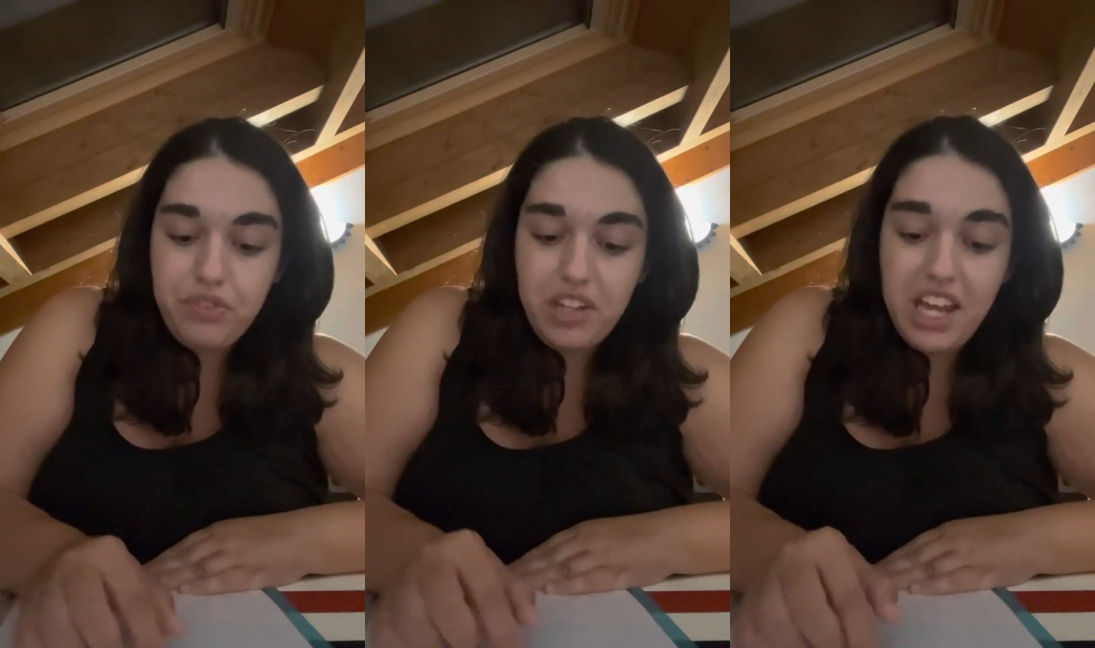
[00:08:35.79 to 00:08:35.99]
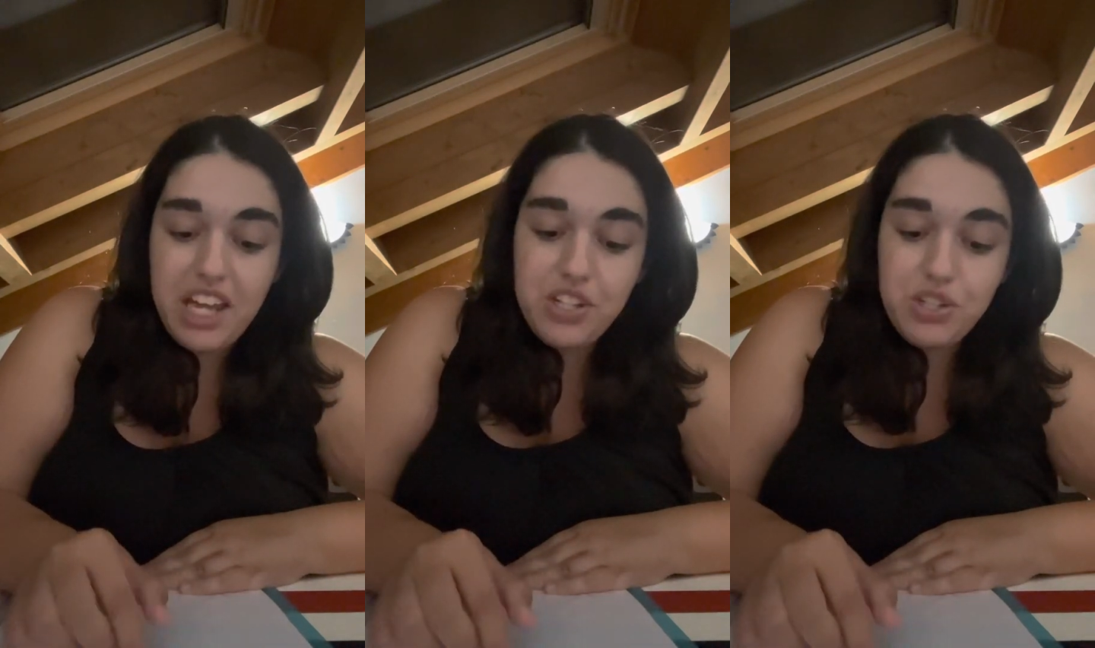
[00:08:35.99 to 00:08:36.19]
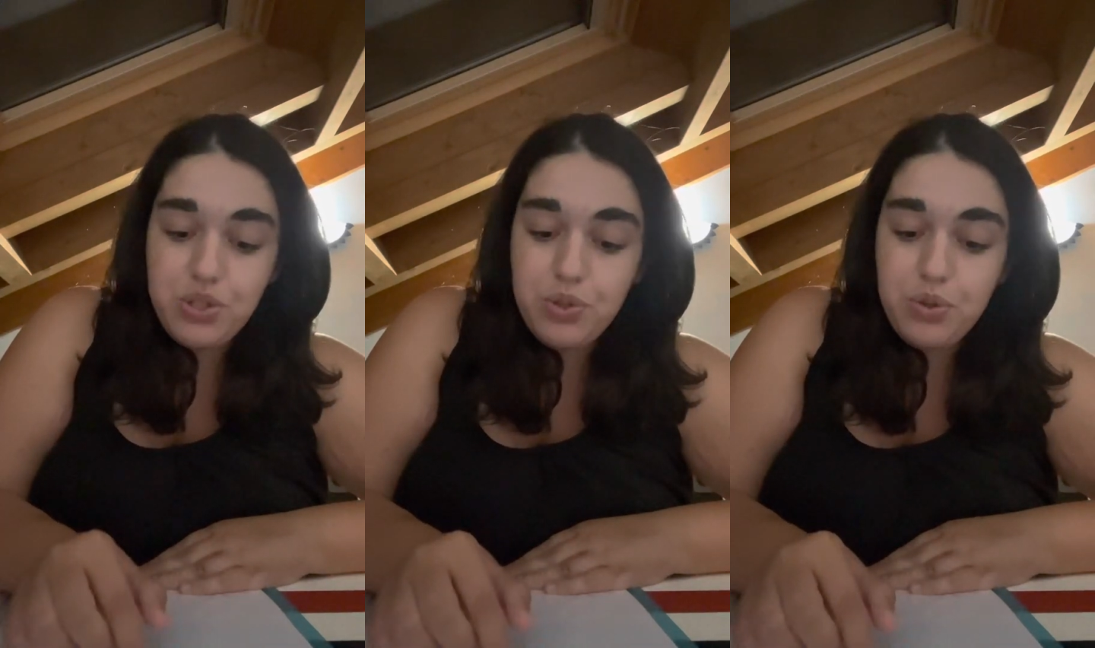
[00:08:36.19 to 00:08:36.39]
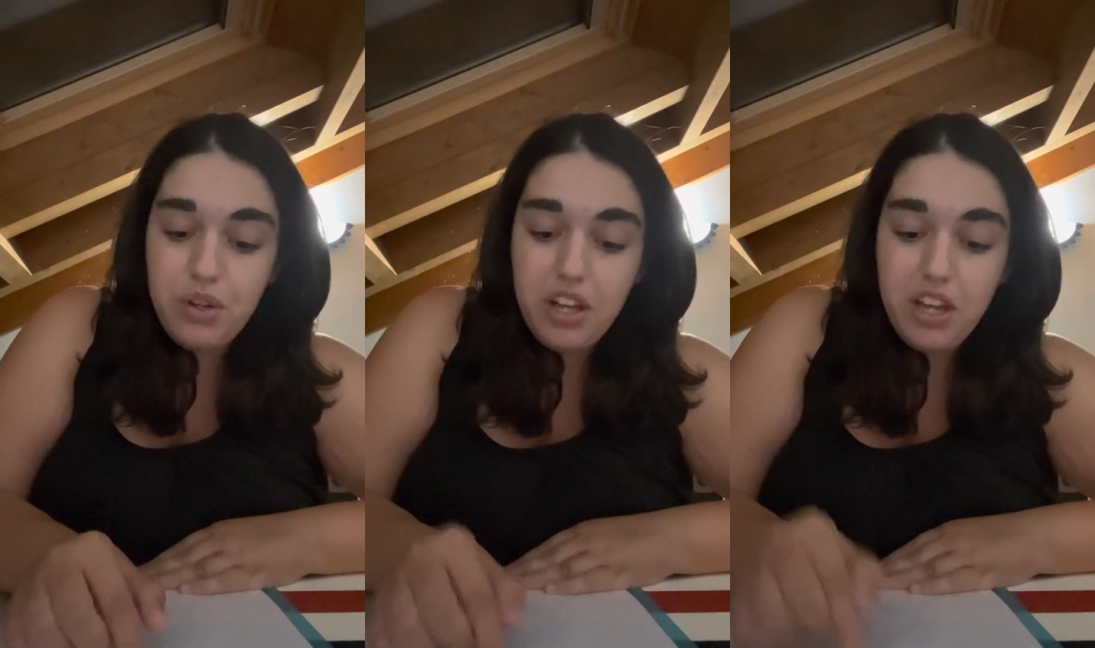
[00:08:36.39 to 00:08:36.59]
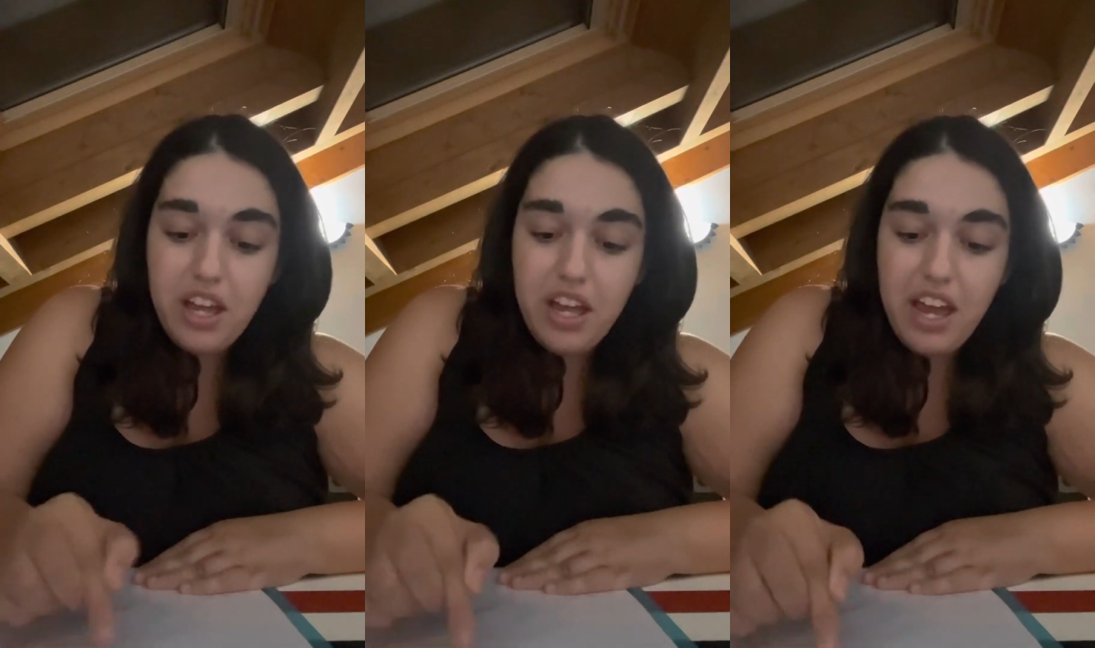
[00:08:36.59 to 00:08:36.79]
And you,
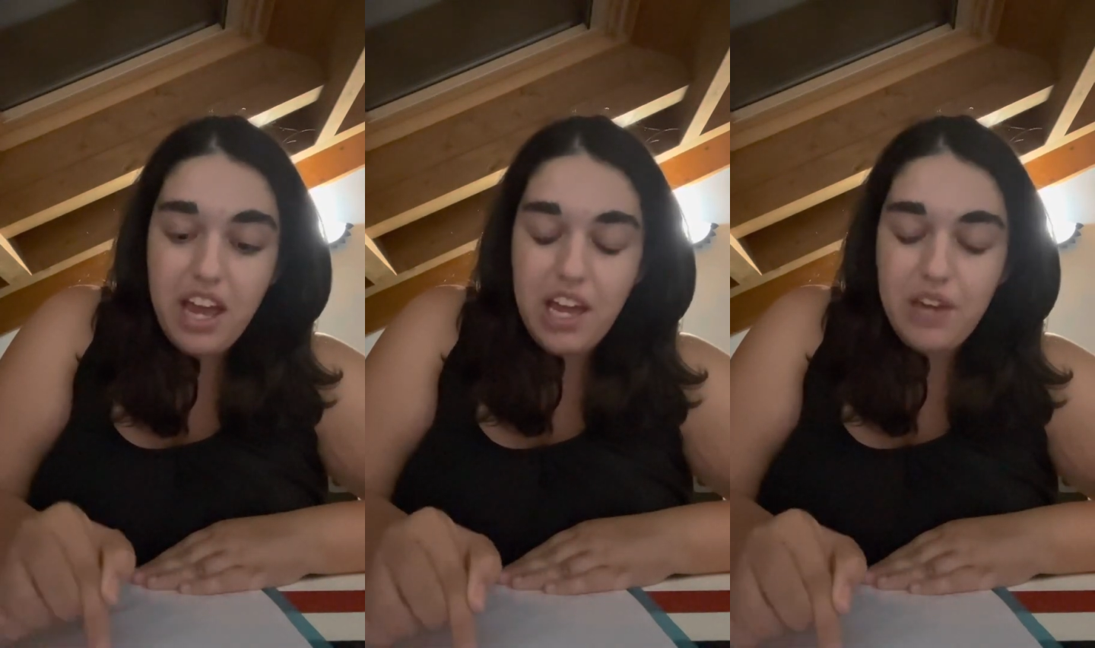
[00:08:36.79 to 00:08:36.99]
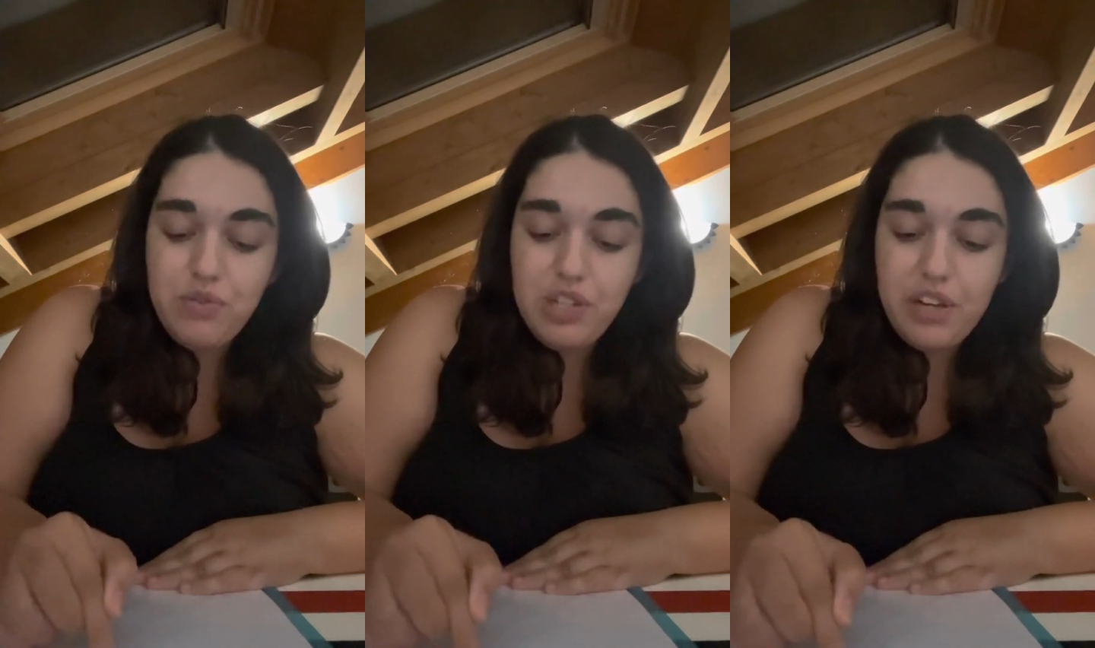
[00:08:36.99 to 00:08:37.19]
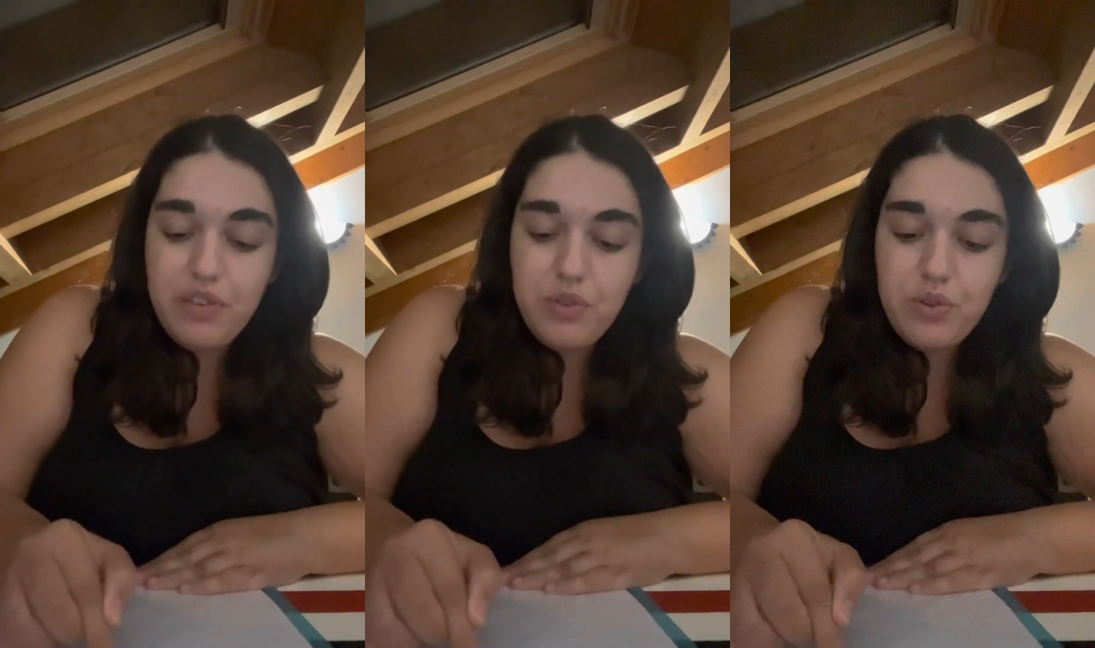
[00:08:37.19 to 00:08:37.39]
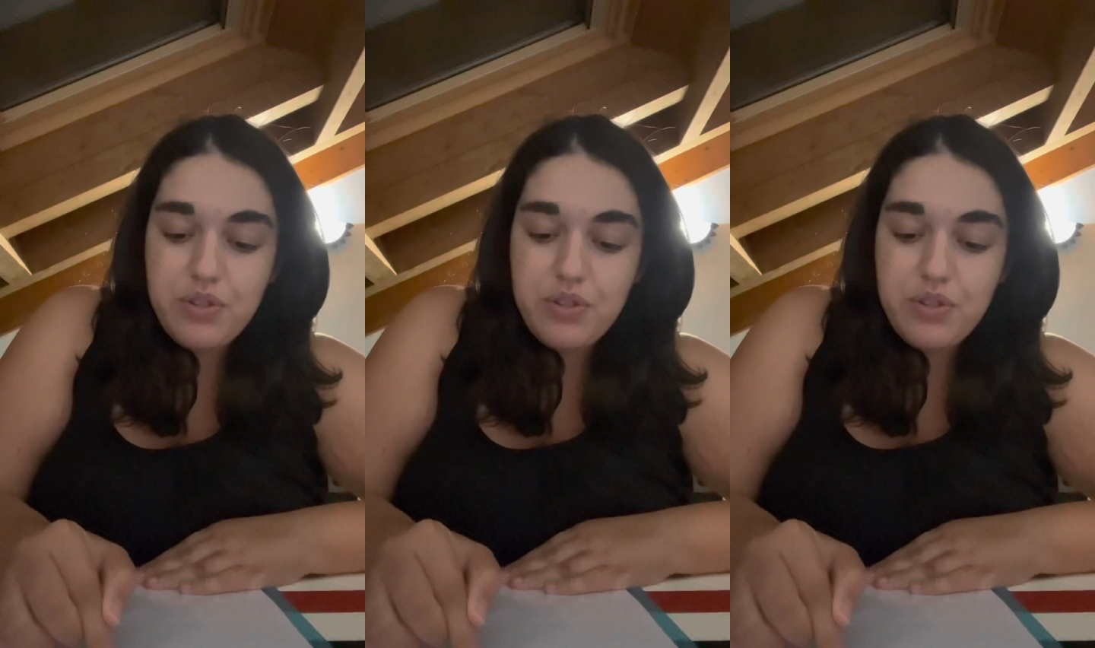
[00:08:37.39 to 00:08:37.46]
have you ever